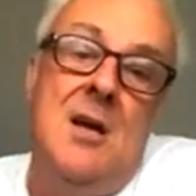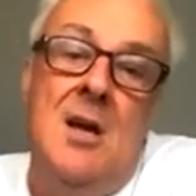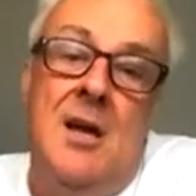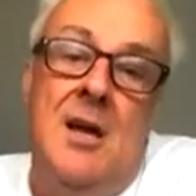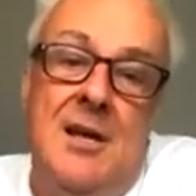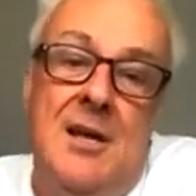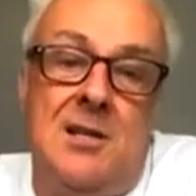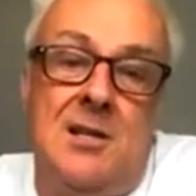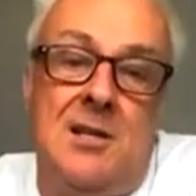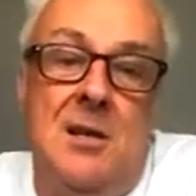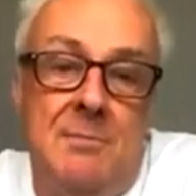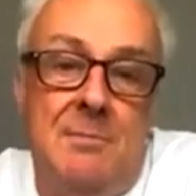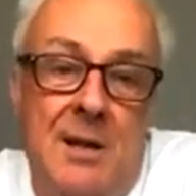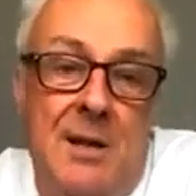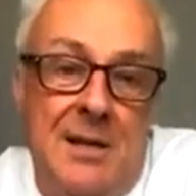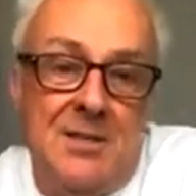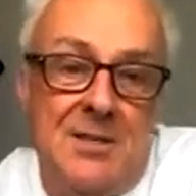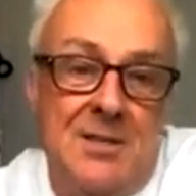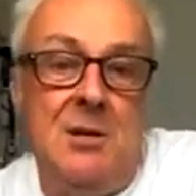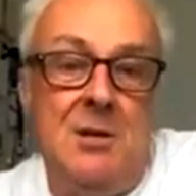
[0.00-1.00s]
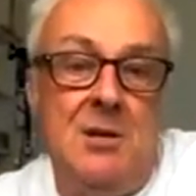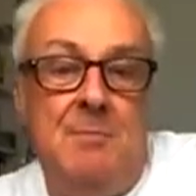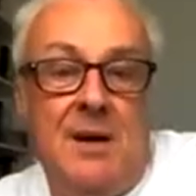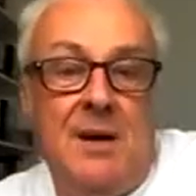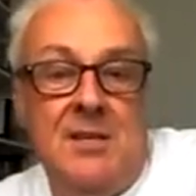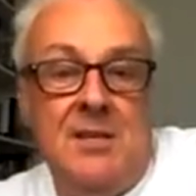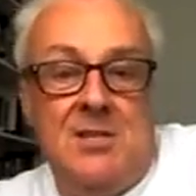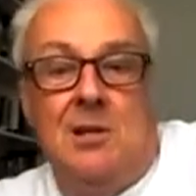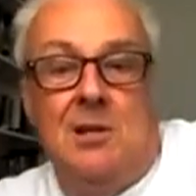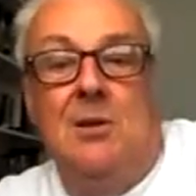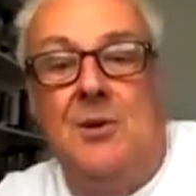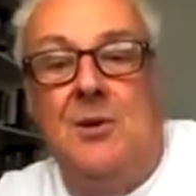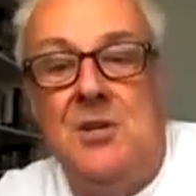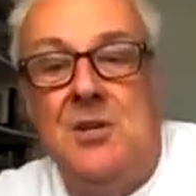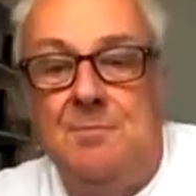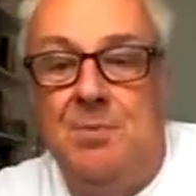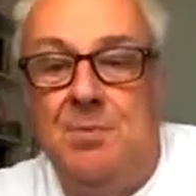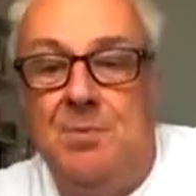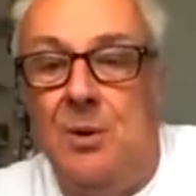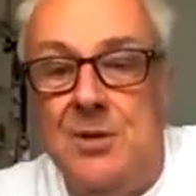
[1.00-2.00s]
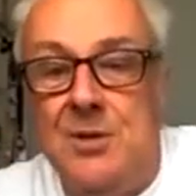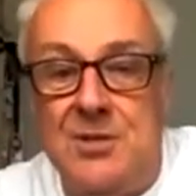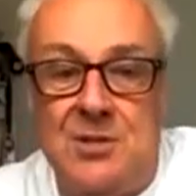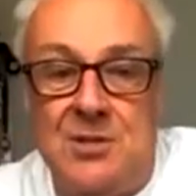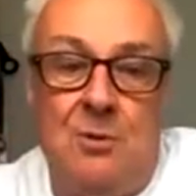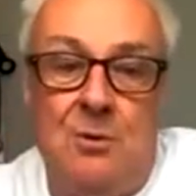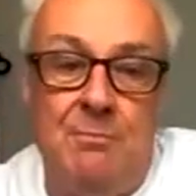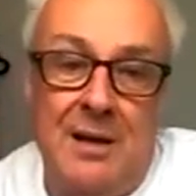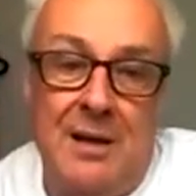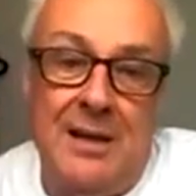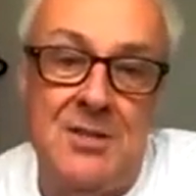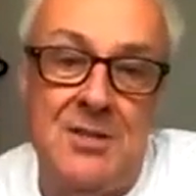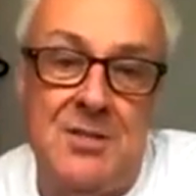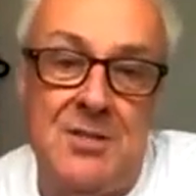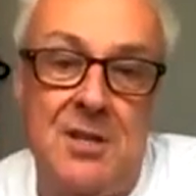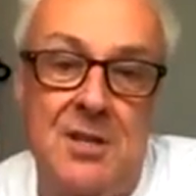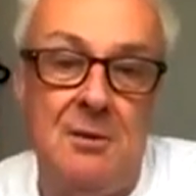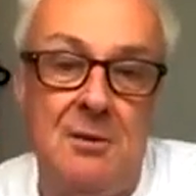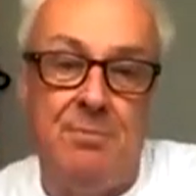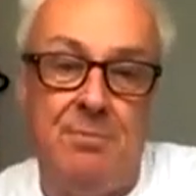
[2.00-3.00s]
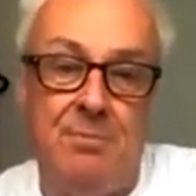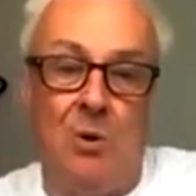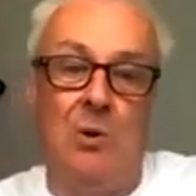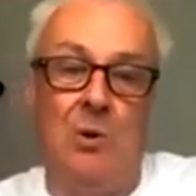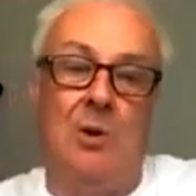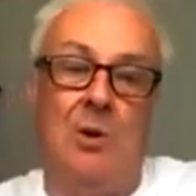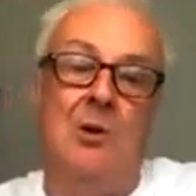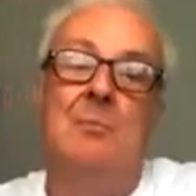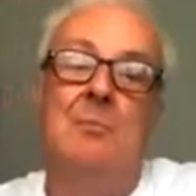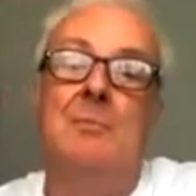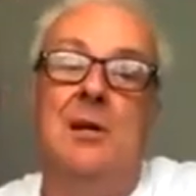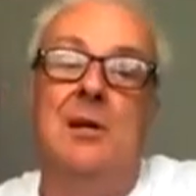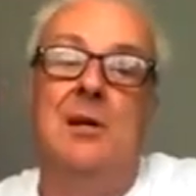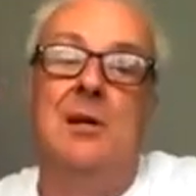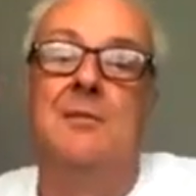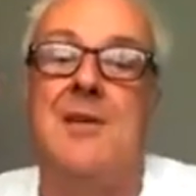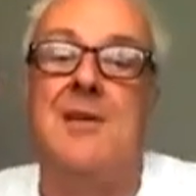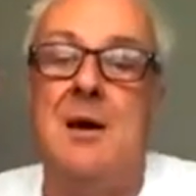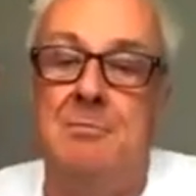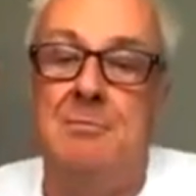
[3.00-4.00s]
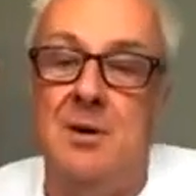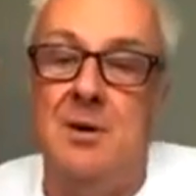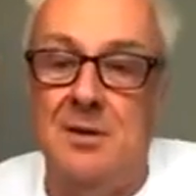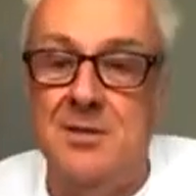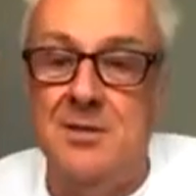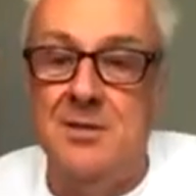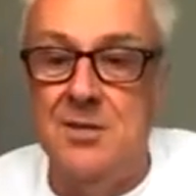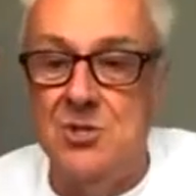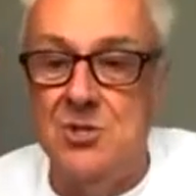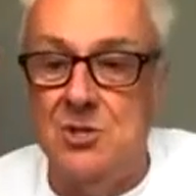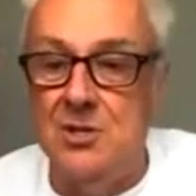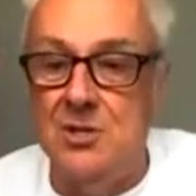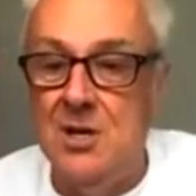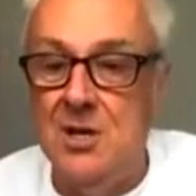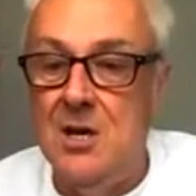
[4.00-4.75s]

It's like balancing a pencil on its point or balancing the ball on the middle of that partition.